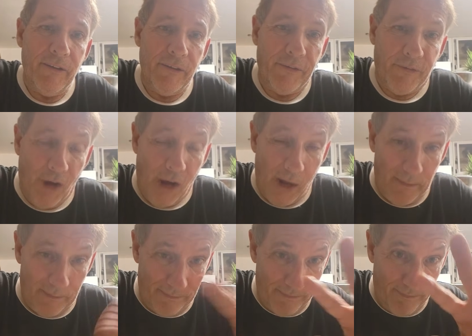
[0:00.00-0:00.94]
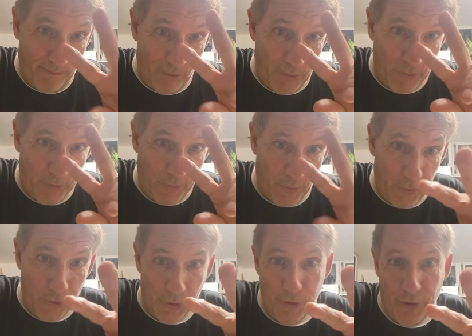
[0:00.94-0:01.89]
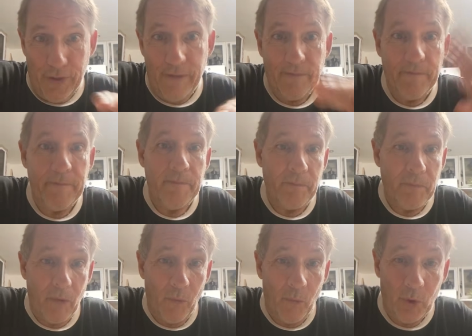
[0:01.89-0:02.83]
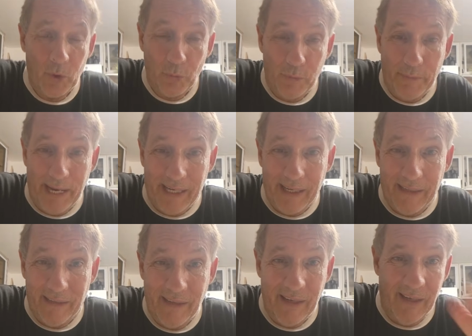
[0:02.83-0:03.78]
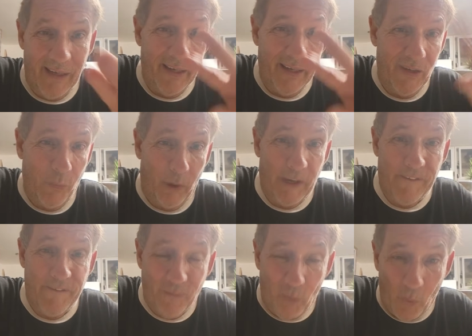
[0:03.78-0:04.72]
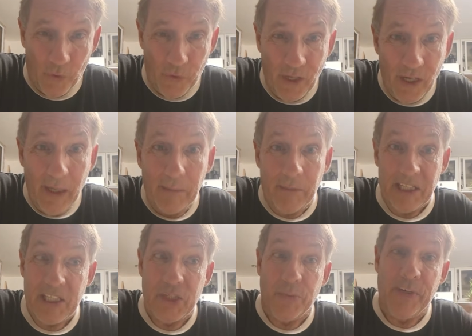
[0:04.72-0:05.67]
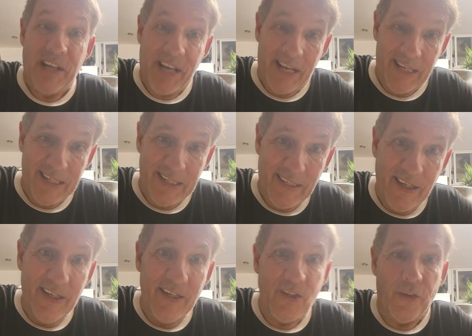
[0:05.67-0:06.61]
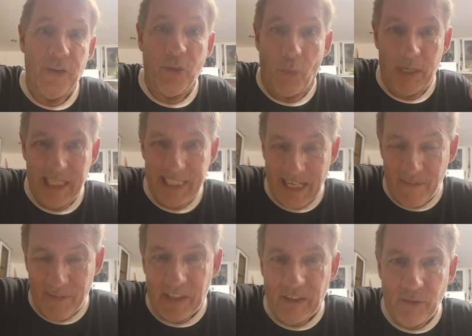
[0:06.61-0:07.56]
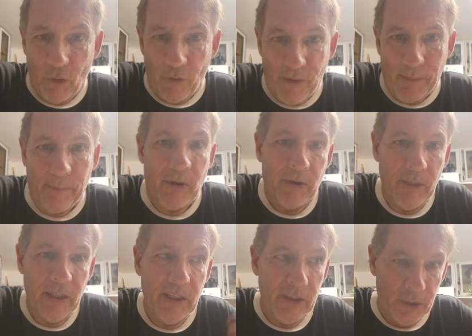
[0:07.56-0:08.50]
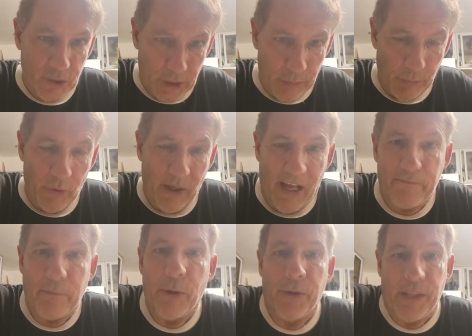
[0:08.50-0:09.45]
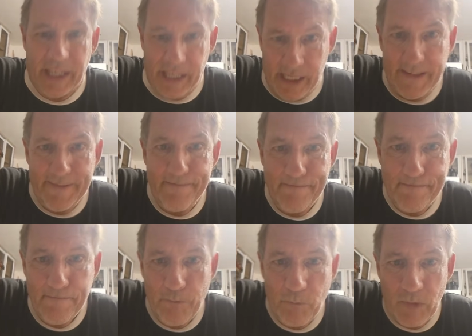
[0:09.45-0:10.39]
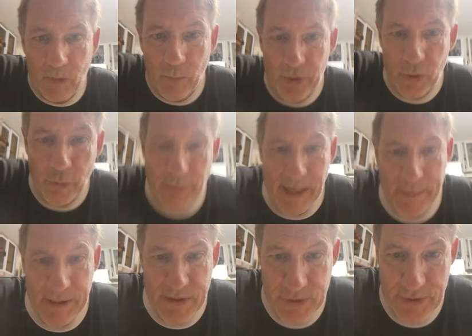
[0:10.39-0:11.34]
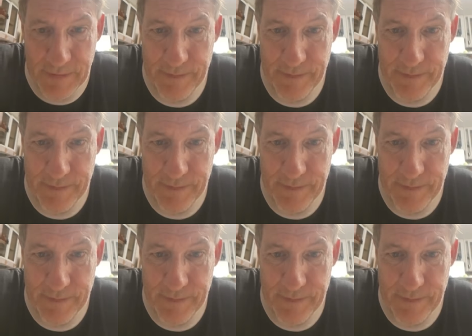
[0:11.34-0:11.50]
from the 3rd, which would make it the 24th plus 3 days. So the 27th of November, she will have birth again with new babies.